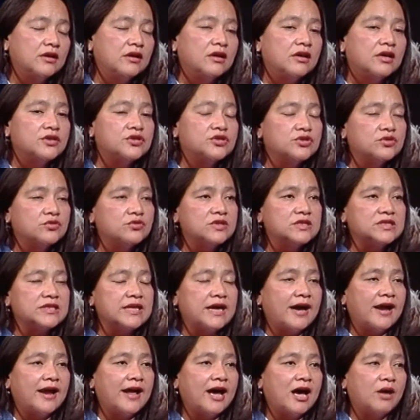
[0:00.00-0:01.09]
As soon as
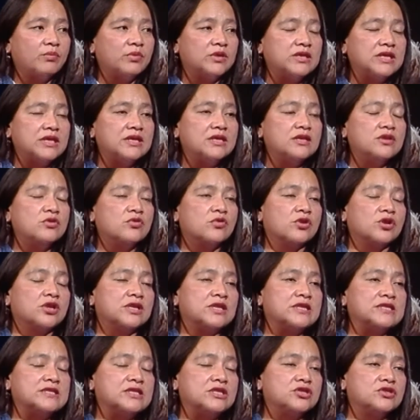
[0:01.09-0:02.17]
that happened, Indian
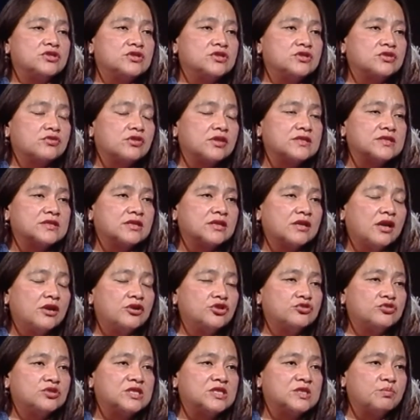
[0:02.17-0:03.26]
organizations across the
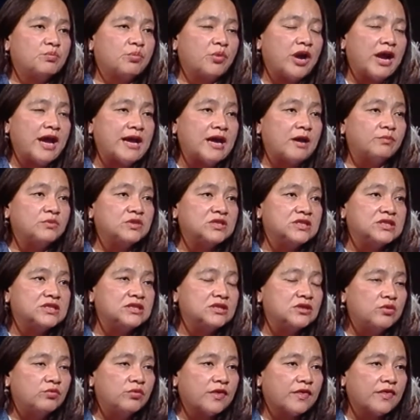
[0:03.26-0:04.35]
country sprang up to
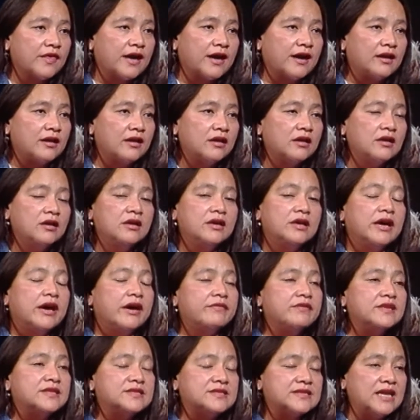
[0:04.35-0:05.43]
deal with that. And
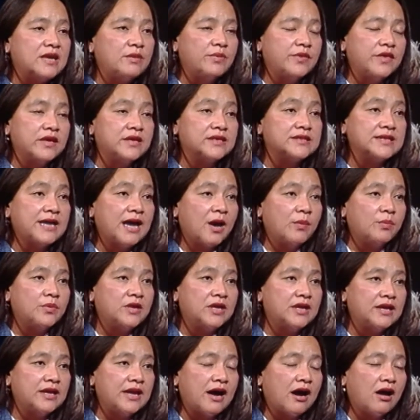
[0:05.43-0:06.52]
the same thing is
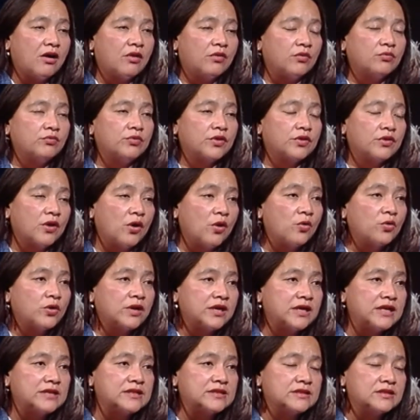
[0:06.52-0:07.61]
happening now with the Oka
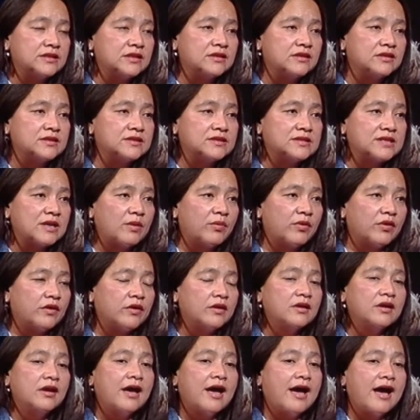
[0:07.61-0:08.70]
incident this summer.
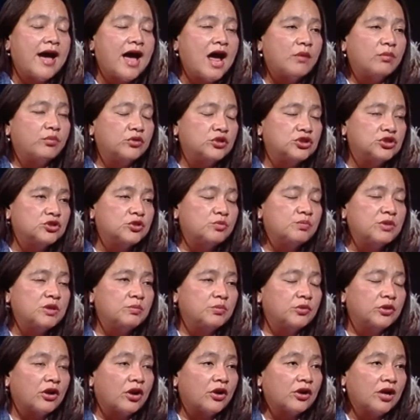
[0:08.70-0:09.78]
Aboriginal
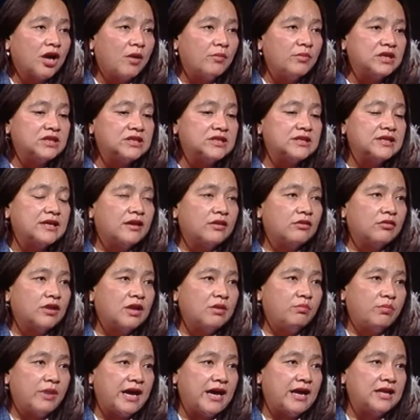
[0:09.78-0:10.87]
people are coming together
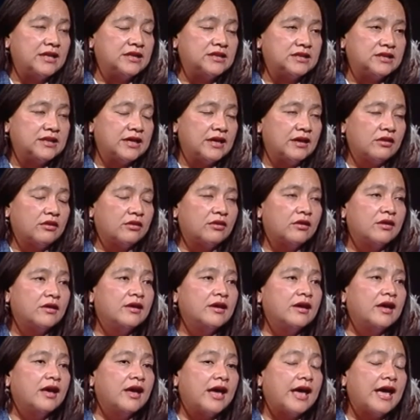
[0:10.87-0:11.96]
and banding together,
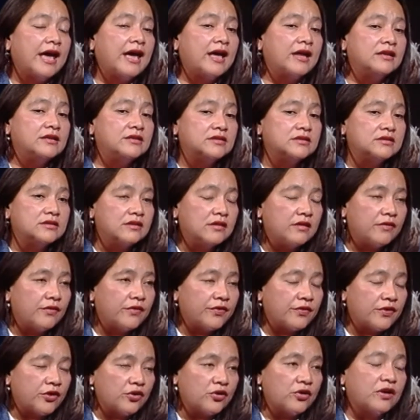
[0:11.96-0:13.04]
and
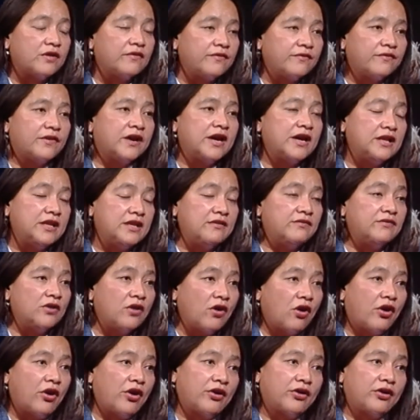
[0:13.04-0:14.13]
they're going to fight even
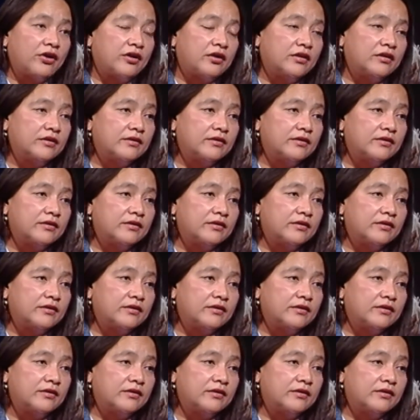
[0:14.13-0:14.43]
harder.